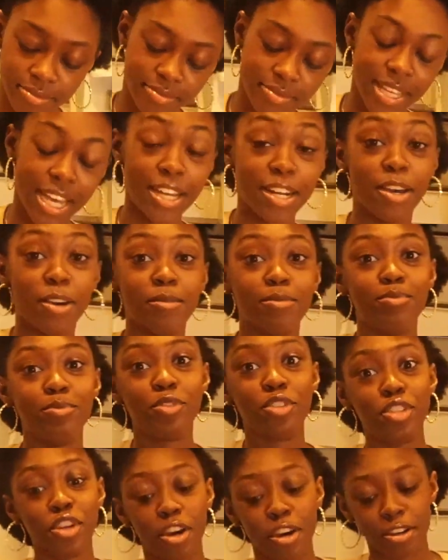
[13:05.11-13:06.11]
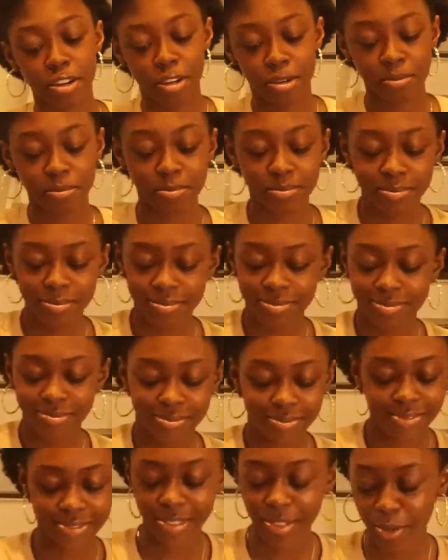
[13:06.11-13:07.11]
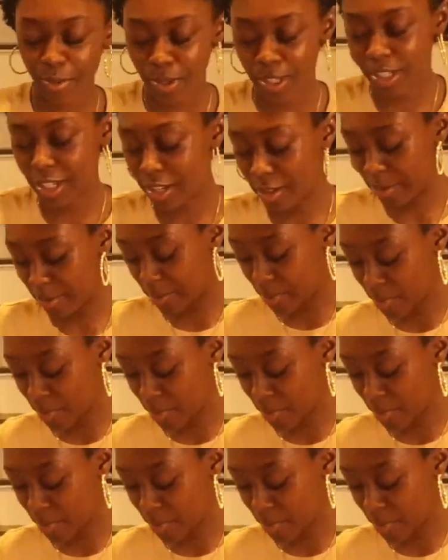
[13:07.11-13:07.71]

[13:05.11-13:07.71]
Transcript: I know, shocker. Who would have known?